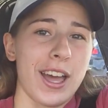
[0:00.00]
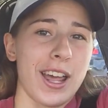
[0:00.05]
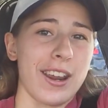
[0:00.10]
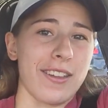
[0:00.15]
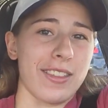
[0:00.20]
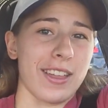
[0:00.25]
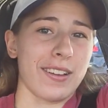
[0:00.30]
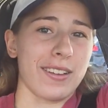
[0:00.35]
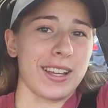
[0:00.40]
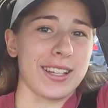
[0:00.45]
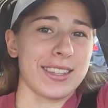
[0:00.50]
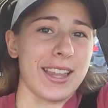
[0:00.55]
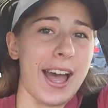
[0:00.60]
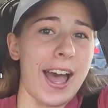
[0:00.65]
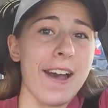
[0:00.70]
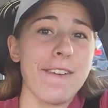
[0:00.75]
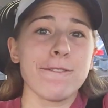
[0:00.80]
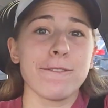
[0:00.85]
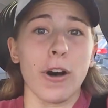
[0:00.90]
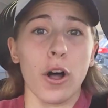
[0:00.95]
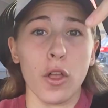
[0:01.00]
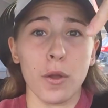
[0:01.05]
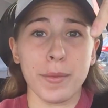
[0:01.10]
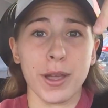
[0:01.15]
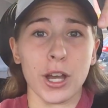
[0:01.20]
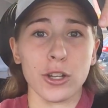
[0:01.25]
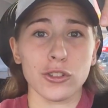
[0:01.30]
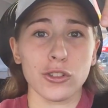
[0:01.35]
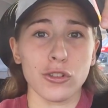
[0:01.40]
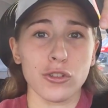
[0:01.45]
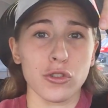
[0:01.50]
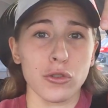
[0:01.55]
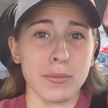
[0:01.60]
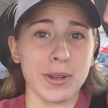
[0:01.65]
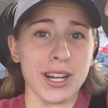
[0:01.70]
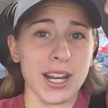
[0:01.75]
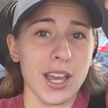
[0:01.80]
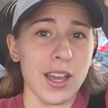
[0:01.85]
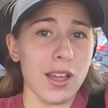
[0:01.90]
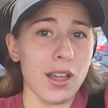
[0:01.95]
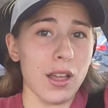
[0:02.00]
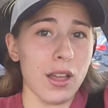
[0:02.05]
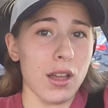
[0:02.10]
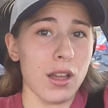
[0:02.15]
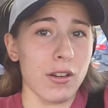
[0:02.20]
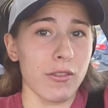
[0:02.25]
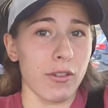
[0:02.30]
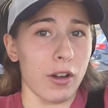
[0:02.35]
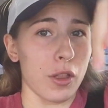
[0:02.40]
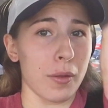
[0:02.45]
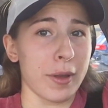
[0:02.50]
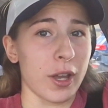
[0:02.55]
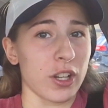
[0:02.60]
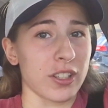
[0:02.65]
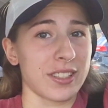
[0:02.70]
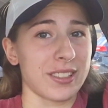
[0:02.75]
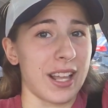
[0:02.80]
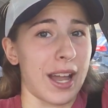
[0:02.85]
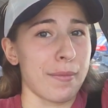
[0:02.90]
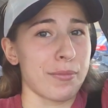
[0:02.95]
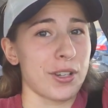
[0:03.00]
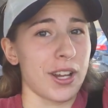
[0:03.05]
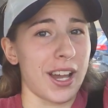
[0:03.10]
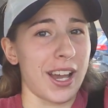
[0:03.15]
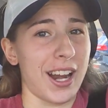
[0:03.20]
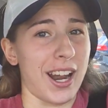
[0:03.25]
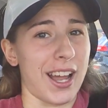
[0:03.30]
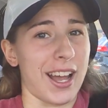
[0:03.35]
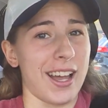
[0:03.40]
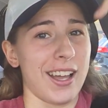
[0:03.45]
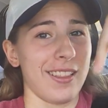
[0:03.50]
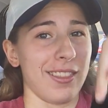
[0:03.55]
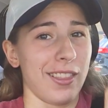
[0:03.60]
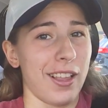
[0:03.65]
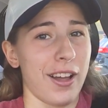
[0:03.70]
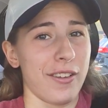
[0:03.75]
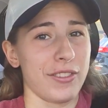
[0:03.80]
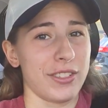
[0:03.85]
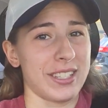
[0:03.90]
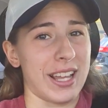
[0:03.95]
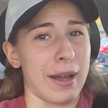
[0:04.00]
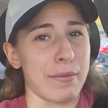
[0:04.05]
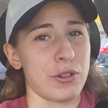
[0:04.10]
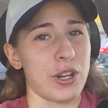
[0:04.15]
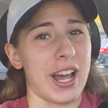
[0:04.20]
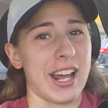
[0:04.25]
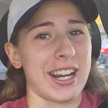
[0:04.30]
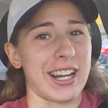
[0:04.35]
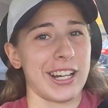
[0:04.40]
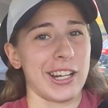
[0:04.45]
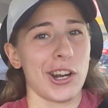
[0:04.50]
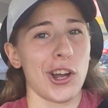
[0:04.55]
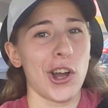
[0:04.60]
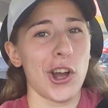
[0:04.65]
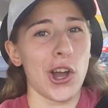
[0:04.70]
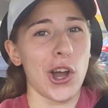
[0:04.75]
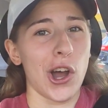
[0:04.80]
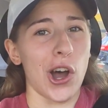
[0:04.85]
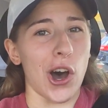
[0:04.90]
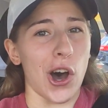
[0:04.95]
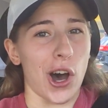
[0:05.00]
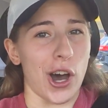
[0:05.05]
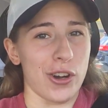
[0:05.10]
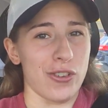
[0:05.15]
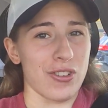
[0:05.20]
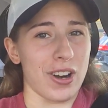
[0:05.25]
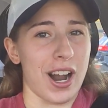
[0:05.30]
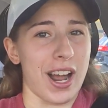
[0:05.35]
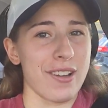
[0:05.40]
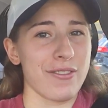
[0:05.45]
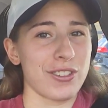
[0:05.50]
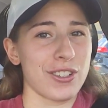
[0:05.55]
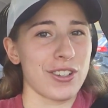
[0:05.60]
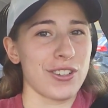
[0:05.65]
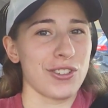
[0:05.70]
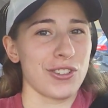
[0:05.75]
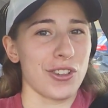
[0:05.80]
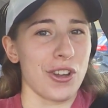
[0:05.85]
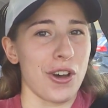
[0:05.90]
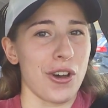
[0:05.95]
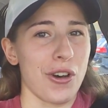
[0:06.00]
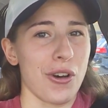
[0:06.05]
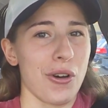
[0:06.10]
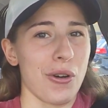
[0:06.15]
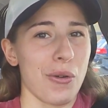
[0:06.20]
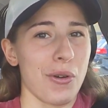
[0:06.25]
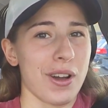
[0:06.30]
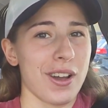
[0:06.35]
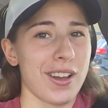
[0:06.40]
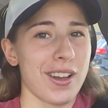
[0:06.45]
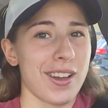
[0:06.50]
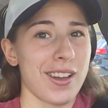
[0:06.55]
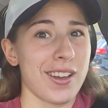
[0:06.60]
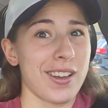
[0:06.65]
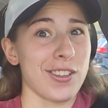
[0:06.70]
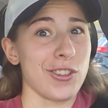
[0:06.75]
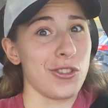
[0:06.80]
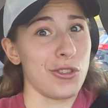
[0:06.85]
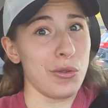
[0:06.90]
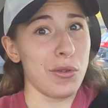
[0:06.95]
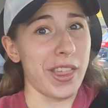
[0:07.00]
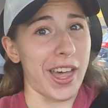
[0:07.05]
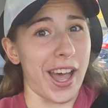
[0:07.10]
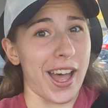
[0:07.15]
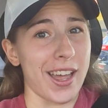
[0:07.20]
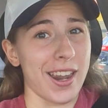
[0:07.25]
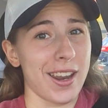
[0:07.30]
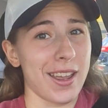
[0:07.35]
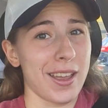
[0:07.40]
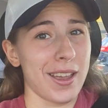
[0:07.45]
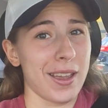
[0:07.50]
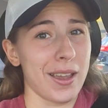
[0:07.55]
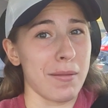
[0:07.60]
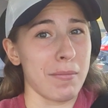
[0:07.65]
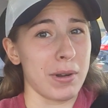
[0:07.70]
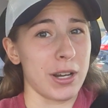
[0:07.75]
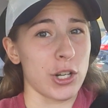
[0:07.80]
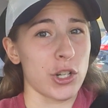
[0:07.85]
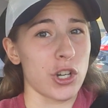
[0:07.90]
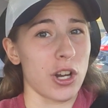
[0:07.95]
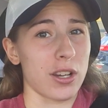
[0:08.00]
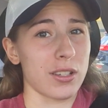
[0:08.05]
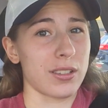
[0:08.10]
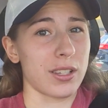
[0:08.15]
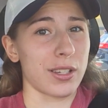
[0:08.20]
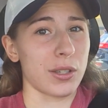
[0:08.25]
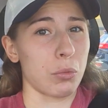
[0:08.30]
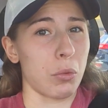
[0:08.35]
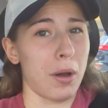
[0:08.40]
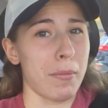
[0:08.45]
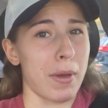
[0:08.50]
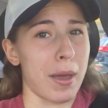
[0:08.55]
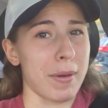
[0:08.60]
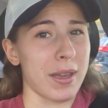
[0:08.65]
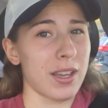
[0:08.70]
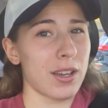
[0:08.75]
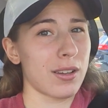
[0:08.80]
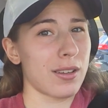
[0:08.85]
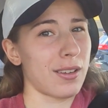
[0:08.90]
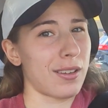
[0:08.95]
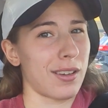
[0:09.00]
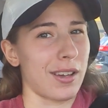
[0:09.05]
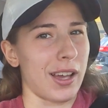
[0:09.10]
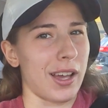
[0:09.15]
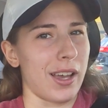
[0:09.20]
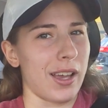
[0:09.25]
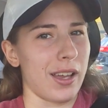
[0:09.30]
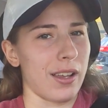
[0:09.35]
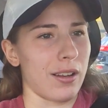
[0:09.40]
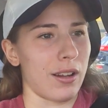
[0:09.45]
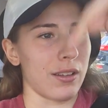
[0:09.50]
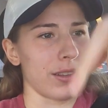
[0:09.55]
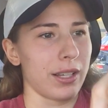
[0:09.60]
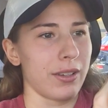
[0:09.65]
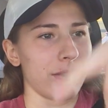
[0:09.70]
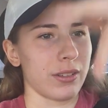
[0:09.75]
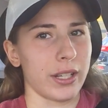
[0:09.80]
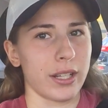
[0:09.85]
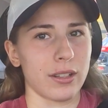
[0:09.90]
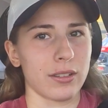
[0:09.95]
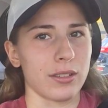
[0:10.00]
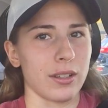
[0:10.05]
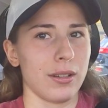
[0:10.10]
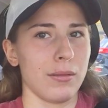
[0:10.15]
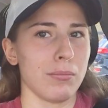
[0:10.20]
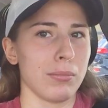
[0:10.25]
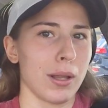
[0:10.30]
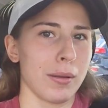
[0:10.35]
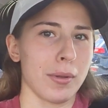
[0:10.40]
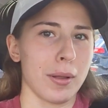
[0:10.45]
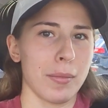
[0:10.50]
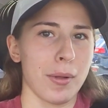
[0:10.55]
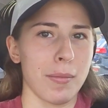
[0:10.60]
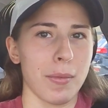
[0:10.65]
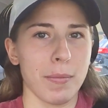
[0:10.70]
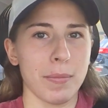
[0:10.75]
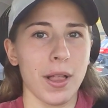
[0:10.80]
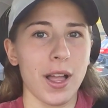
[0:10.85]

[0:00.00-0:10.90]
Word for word: anything like that. Follow me on social media. Follow me on Snapchat. I love Snapchatting on drives, so do that. Mina Shaw six one, baby. And I'll leave links and blah, blah, blah, blah,